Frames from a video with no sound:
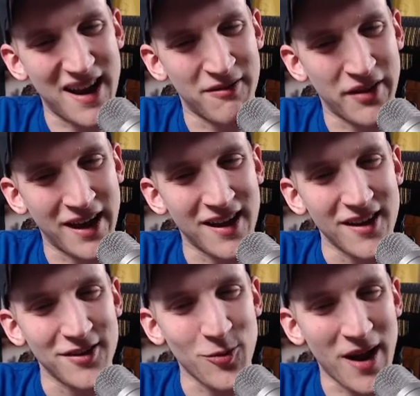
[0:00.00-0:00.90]
head of like,
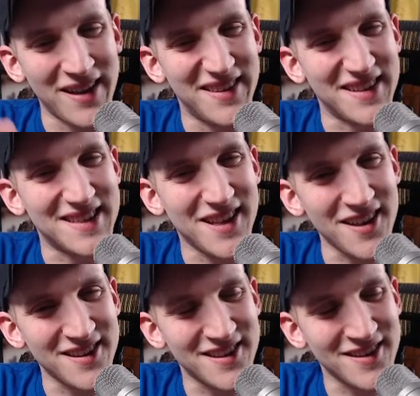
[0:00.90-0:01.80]
do I
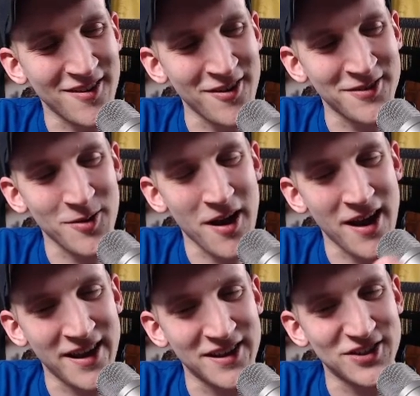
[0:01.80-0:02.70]
discuss or do
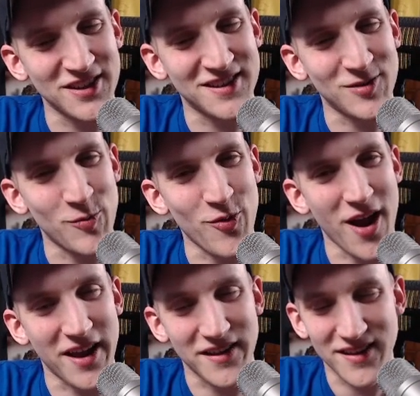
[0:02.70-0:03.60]
I just
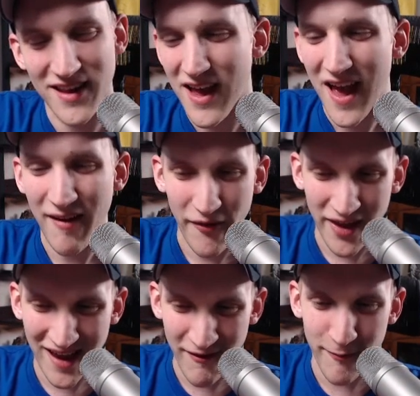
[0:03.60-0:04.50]
surprise? I feel
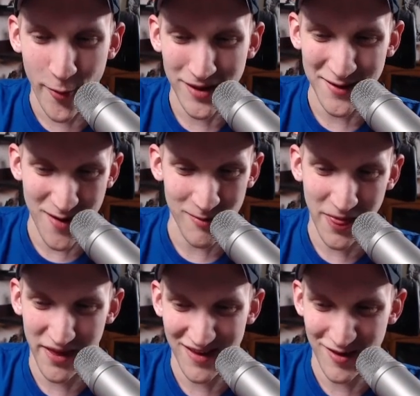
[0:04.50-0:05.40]
like I've mostly went
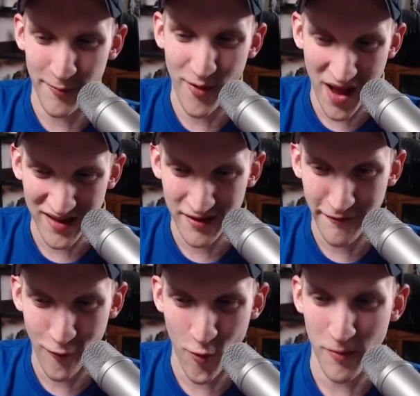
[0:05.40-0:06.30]
with the surprise
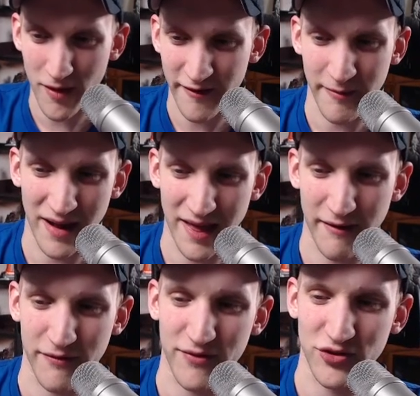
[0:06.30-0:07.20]
form of my
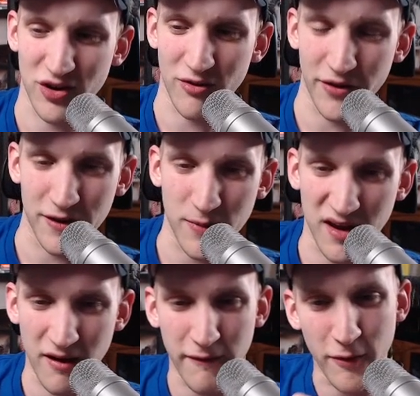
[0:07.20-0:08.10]
life, generally
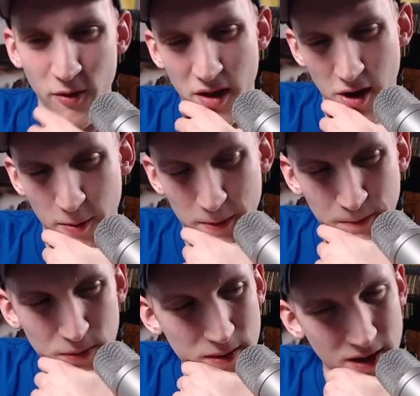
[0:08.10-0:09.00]
speaking, for Run It Up.
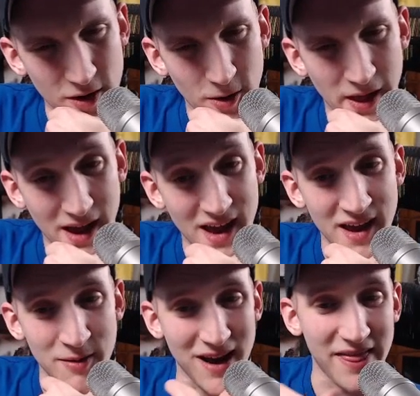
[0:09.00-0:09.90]
You know, like,
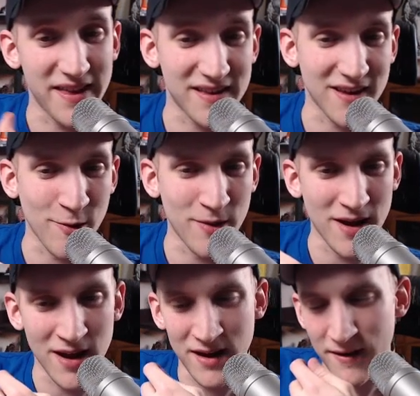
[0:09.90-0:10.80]
hey, we got this going
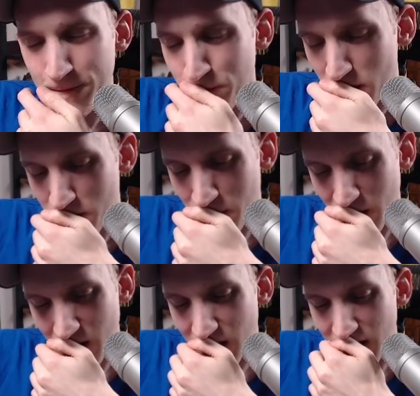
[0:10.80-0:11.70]
on.
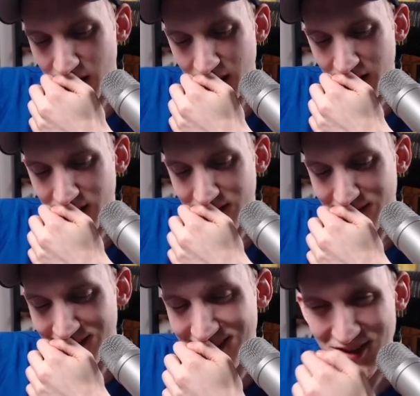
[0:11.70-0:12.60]
But,
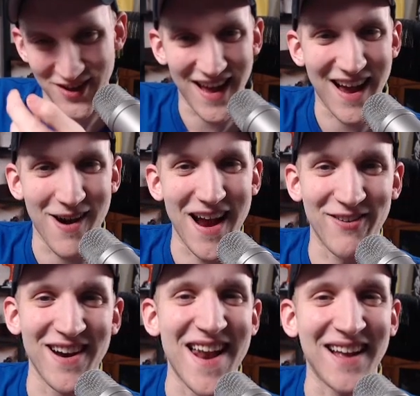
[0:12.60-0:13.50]
did you like how I
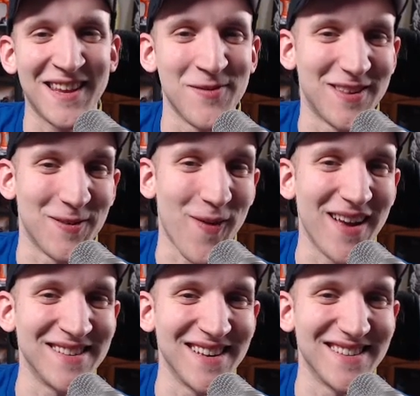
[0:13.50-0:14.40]
reenacted what
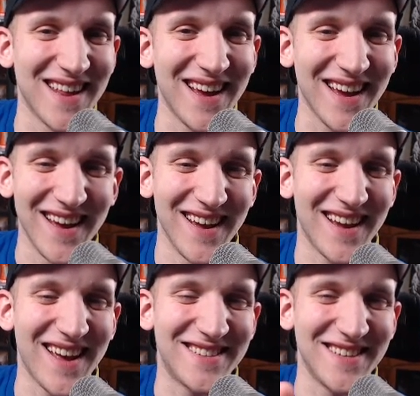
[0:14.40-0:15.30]
surprising is like? In
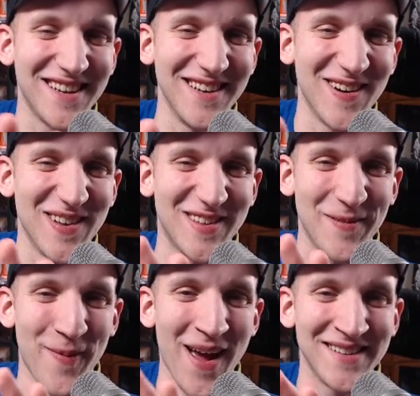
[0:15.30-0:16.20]
case you didn't know what
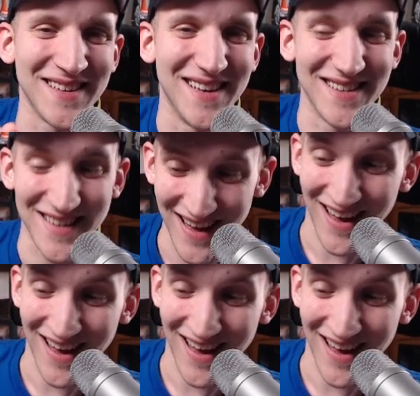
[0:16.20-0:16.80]
surprising is,